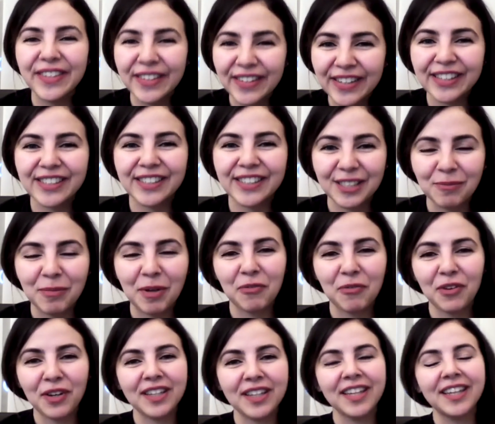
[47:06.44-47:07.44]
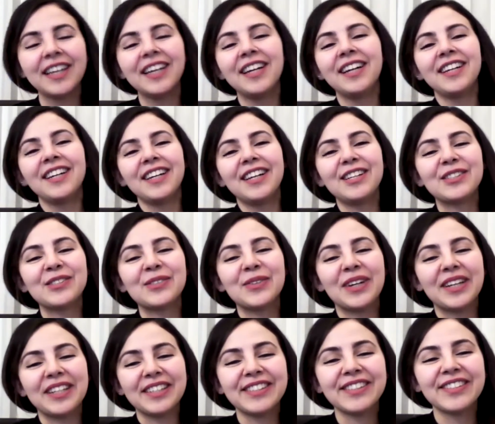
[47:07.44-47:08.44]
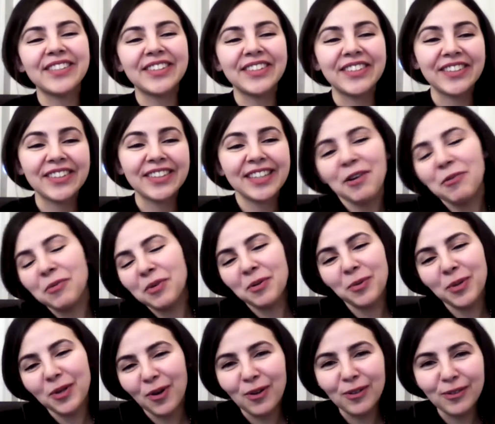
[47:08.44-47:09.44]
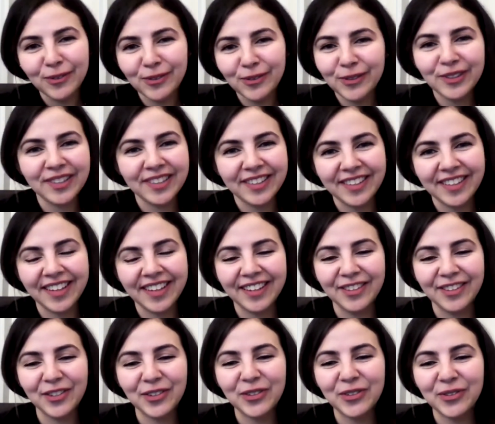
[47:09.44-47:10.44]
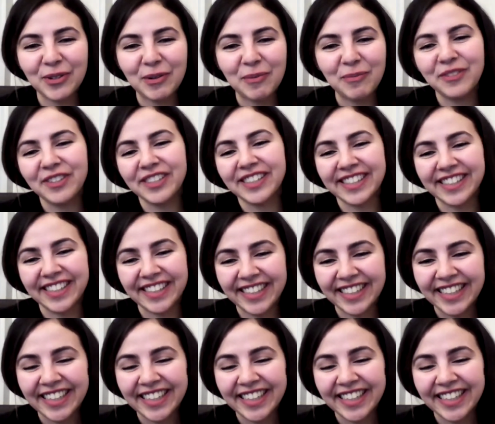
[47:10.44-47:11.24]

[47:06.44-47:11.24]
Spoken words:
Yeah, she's my friend as well. So yeah, we all know you, obviously.